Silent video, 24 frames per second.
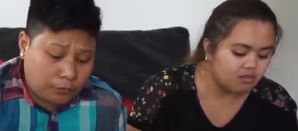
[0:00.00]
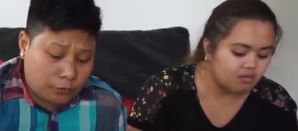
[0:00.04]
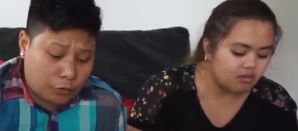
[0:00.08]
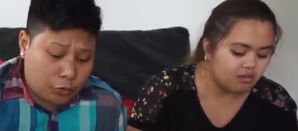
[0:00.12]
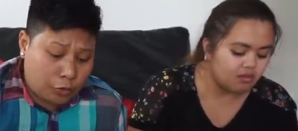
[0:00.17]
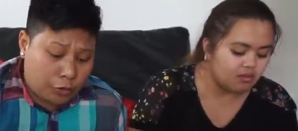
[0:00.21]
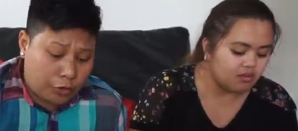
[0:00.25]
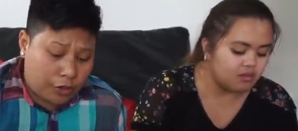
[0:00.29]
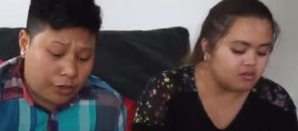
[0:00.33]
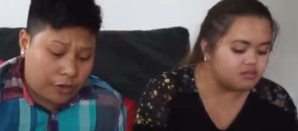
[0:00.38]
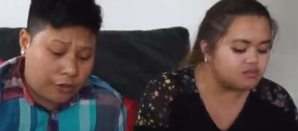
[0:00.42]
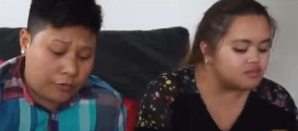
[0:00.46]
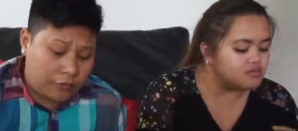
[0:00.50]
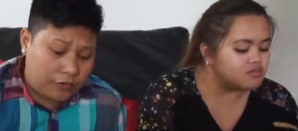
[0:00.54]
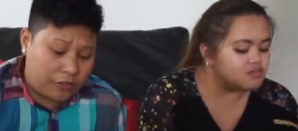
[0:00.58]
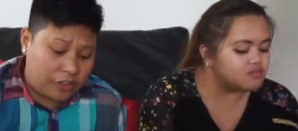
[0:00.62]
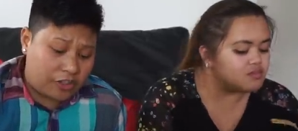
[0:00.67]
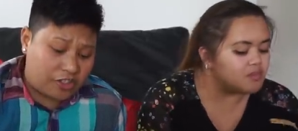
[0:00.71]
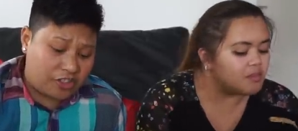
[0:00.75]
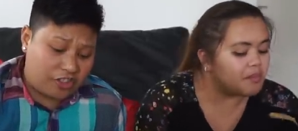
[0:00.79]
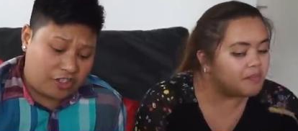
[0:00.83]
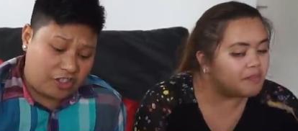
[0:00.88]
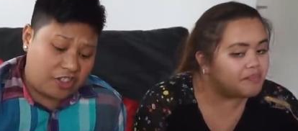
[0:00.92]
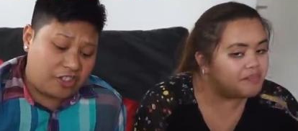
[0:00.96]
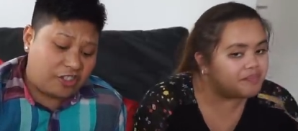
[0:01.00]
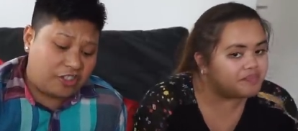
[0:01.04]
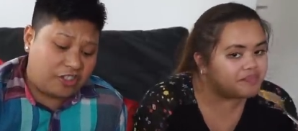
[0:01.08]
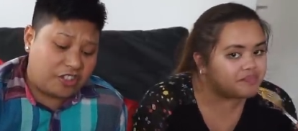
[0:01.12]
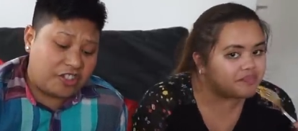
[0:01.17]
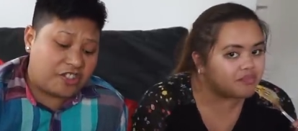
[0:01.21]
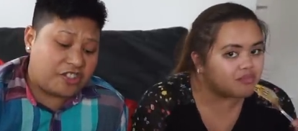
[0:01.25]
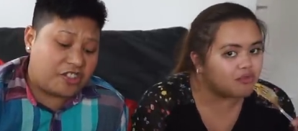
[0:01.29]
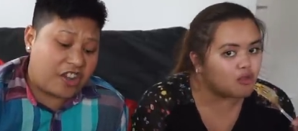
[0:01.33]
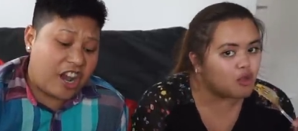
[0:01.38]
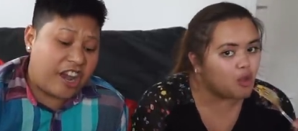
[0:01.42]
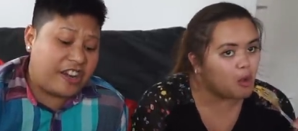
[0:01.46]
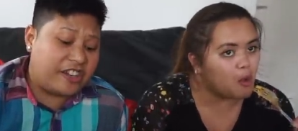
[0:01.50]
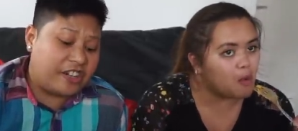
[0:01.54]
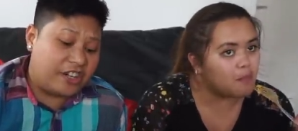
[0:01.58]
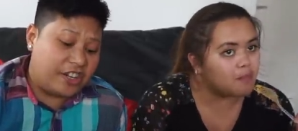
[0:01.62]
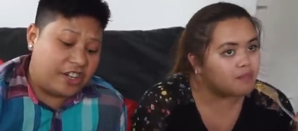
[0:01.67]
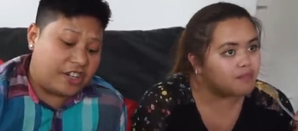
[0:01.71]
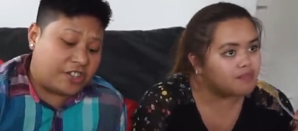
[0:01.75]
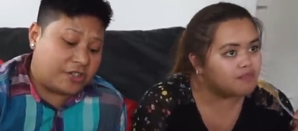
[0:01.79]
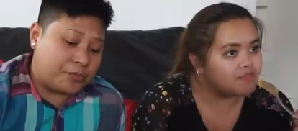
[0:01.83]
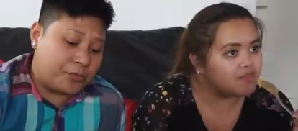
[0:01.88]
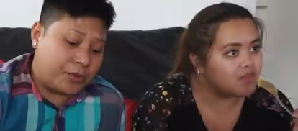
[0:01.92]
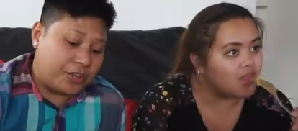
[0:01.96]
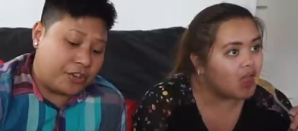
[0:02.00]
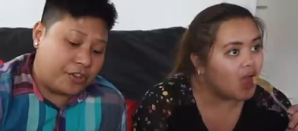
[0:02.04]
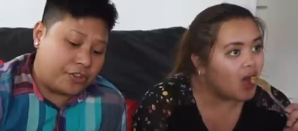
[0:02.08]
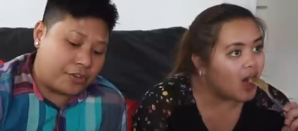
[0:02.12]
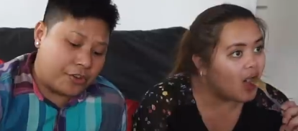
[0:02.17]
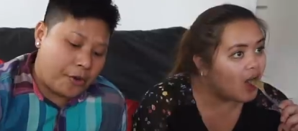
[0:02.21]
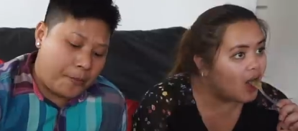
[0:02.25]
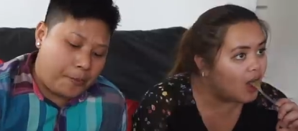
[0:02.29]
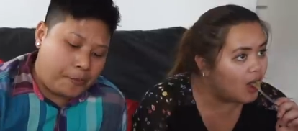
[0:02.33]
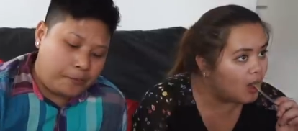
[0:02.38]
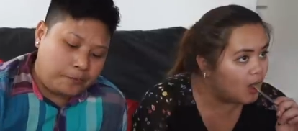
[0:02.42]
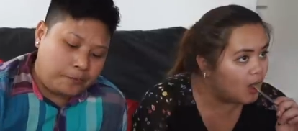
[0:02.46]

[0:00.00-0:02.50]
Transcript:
Speaker 1: or the, the, the side dish because